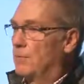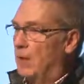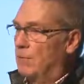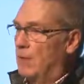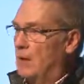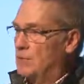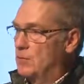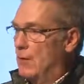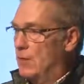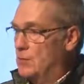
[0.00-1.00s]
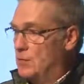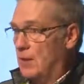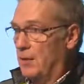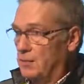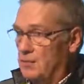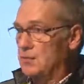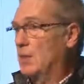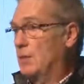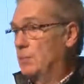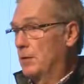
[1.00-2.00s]
um, how to manage it other than
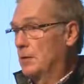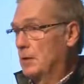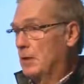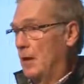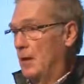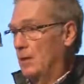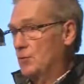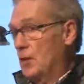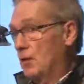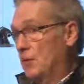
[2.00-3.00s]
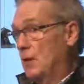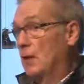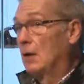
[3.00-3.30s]
by building large, heavy